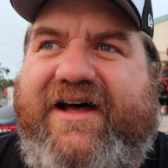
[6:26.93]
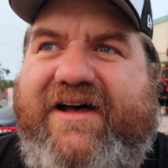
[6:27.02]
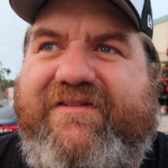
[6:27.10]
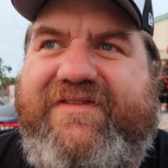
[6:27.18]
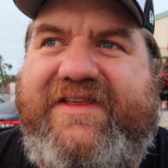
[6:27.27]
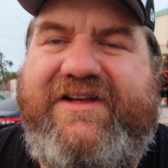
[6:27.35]

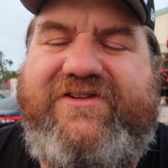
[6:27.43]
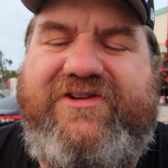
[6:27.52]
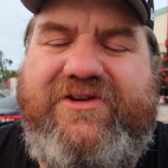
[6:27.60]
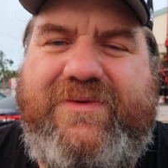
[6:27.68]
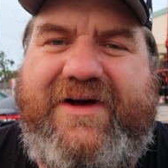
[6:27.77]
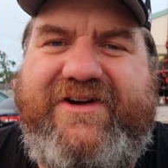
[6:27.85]
Of the
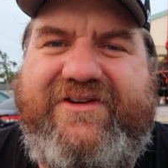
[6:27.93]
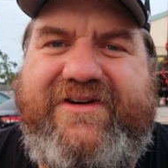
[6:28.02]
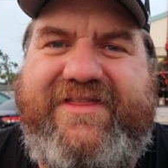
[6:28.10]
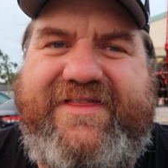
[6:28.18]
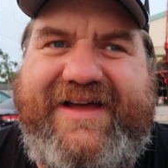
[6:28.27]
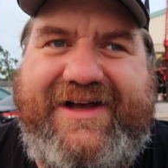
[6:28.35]

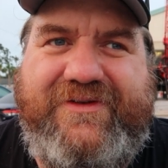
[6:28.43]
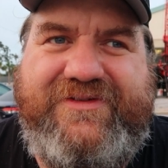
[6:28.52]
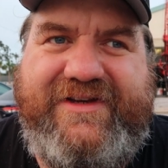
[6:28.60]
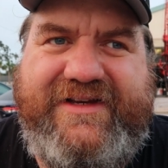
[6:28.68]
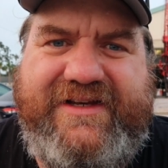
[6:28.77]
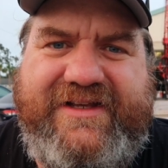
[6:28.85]

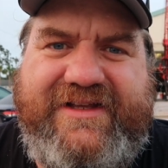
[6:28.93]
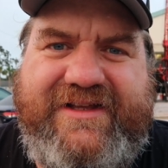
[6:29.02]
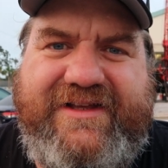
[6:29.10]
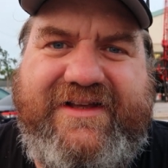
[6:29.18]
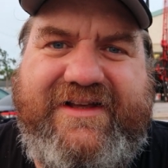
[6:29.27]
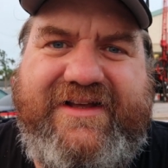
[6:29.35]
200,000
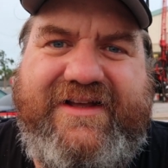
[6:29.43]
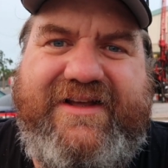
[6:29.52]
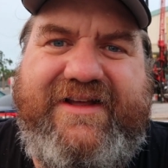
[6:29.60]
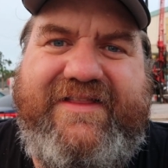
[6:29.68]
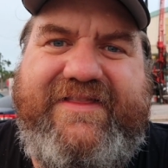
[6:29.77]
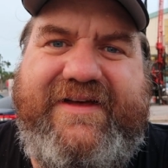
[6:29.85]

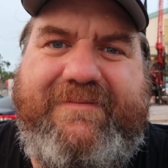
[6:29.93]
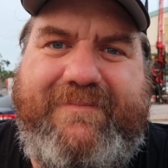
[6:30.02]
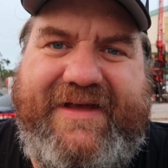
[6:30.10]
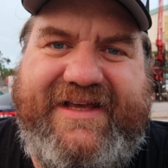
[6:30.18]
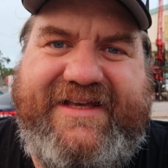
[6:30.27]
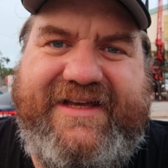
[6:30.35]
that
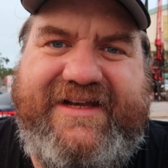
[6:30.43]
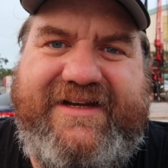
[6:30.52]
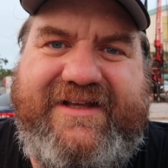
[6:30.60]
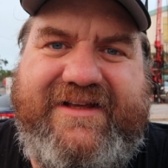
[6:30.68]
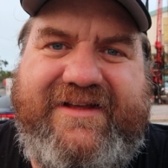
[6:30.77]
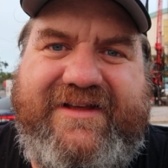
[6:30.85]
make it
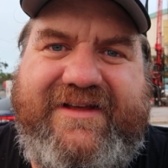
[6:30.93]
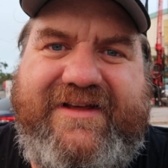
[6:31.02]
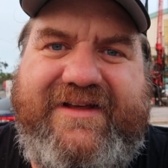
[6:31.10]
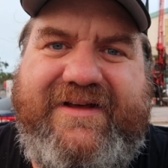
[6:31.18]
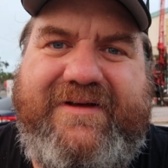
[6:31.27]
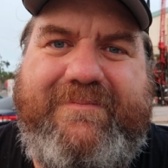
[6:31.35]

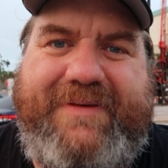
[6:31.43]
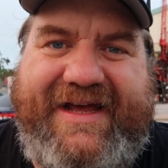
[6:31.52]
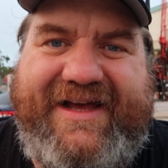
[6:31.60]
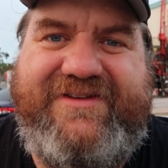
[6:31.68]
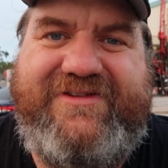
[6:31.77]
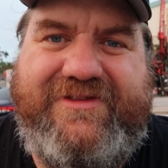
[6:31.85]

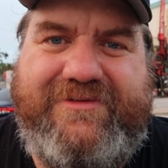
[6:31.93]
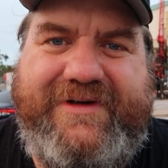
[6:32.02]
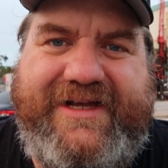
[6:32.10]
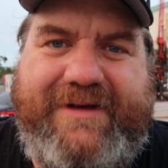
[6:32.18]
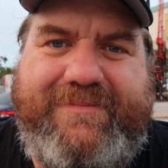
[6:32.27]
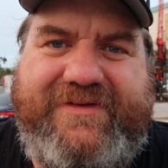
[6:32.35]
past
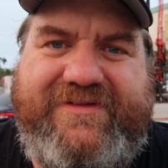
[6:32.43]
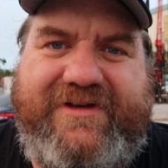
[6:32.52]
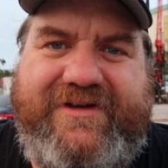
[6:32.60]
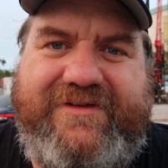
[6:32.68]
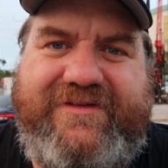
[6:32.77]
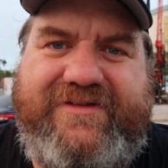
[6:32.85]
3
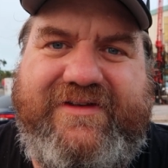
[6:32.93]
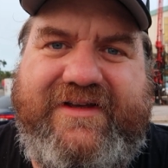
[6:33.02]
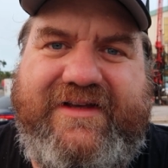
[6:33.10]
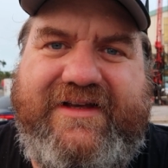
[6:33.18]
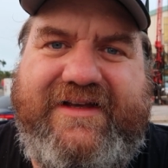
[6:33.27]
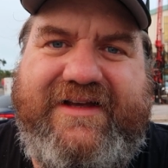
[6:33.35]
episodes,
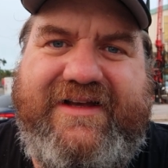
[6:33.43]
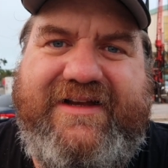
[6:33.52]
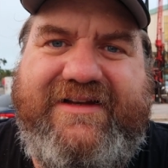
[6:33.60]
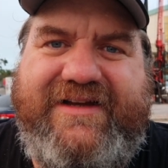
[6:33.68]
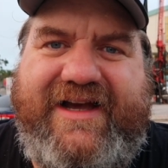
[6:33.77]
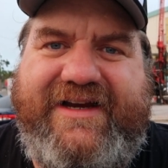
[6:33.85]

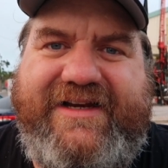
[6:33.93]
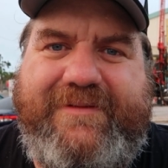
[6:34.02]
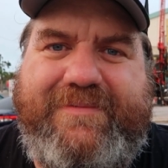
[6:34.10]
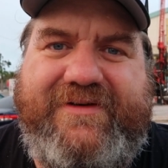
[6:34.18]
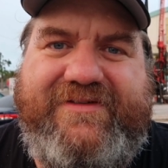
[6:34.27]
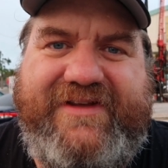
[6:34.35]

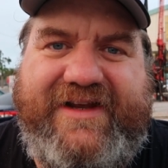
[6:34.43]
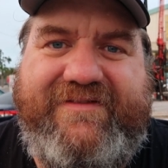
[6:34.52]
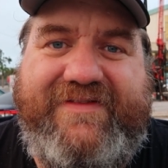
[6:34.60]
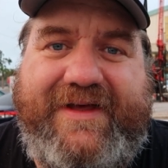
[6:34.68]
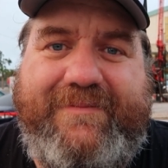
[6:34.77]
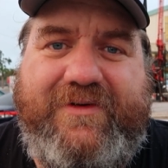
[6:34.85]
90%
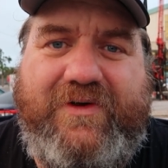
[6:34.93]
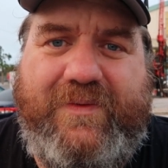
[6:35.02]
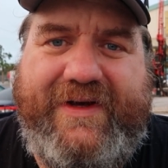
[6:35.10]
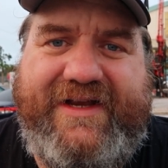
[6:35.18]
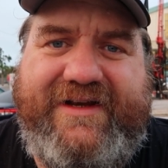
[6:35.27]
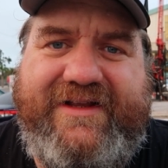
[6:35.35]
of them
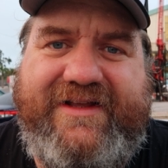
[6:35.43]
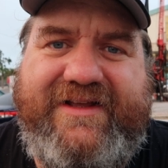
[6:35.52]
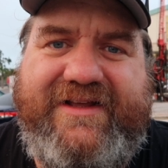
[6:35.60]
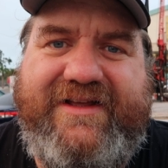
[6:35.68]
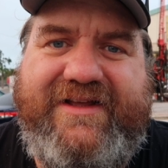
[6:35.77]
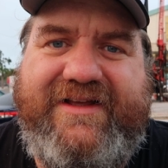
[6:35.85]
quit
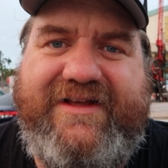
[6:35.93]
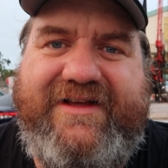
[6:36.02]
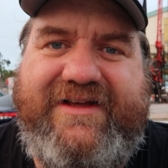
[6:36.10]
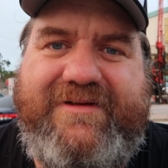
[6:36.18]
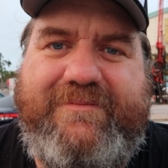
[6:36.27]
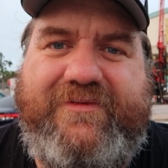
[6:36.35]

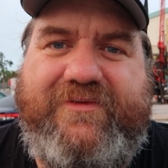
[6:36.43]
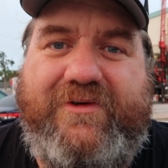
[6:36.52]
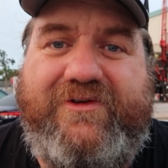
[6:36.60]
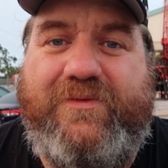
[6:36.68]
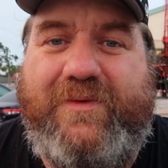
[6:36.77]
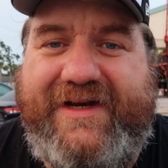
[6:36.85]

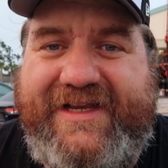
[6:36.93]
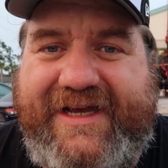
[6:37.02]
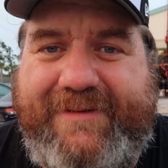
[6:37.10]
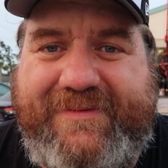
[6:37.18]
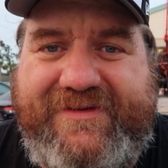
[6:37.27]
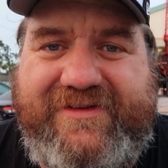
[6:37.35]
before 20
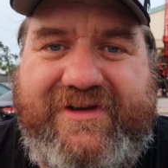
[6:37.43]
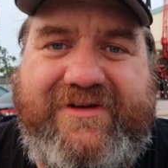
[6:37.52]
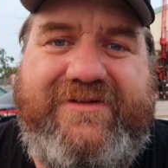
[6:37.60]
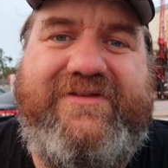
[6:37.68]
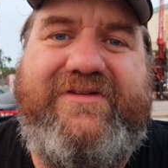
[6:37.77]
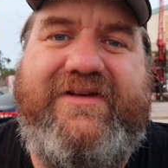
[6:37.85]

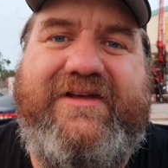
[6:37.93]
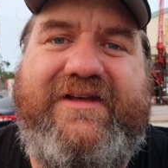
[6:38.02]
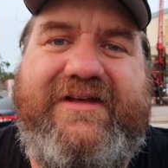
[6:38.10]
episodes.